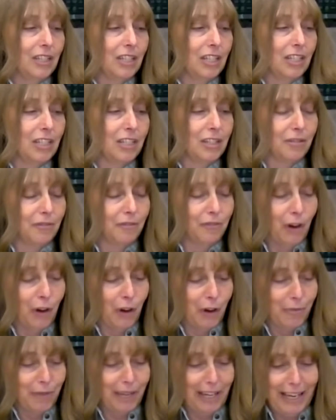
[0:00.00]
just
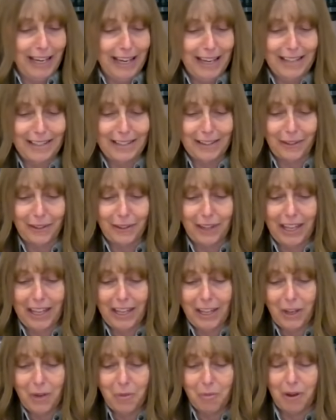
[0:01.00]
for me. So
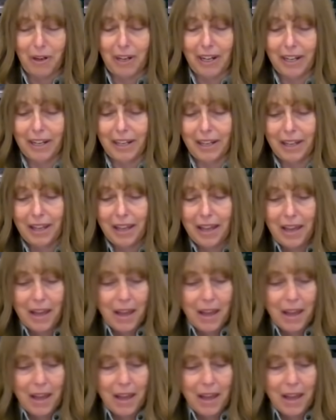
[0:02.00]
thank you, Brenda.